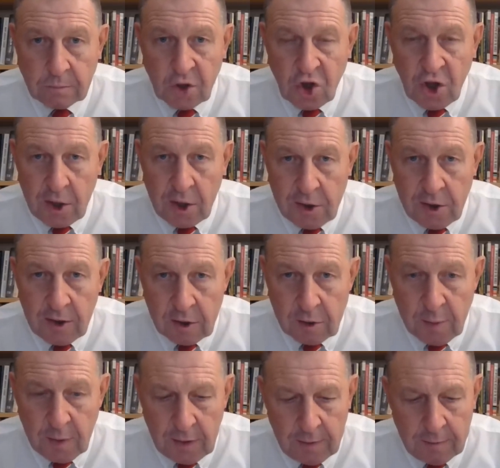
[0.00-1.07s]
that would be
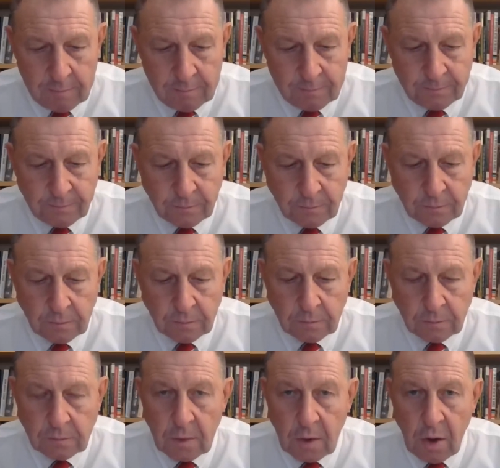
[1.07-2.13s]
perceived as a
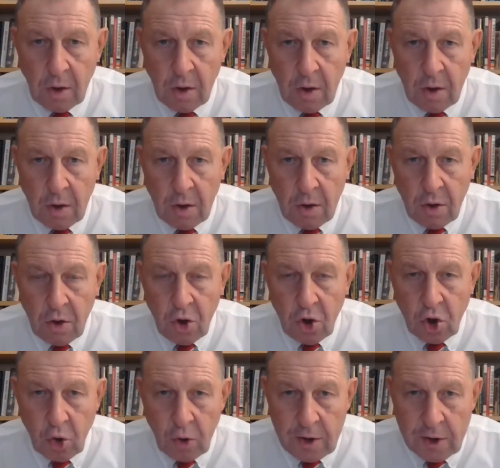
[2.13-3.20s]
religious Shia-Sunni
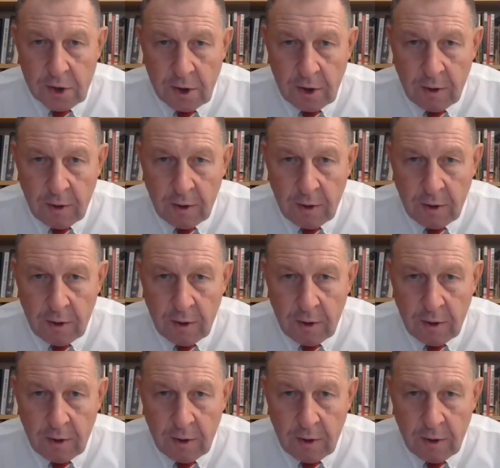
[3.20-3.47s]
conflict.